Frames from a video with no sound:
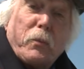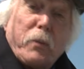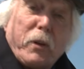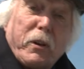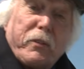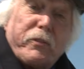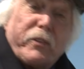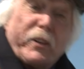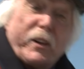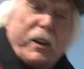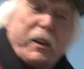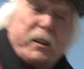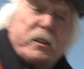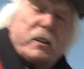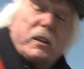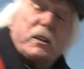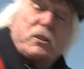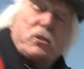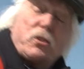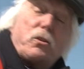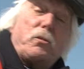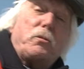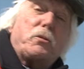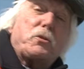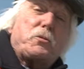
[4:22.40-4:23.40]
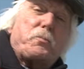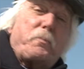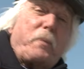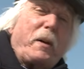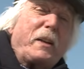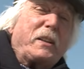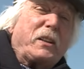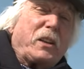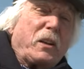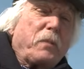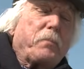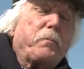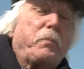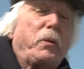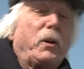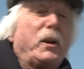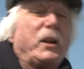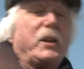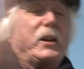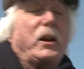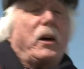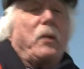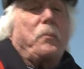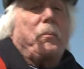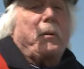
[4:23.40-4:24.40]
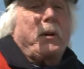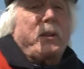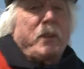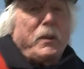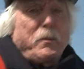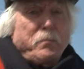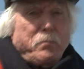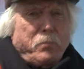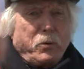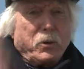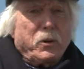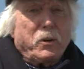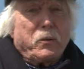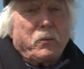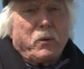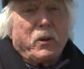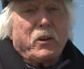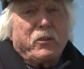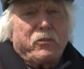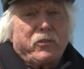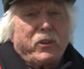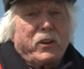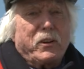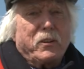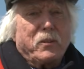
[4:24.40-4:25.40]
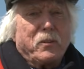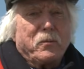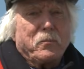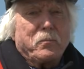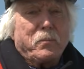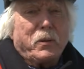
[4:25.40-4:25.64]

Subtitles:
reef in it. It's always better to pull it up and then put a reef in,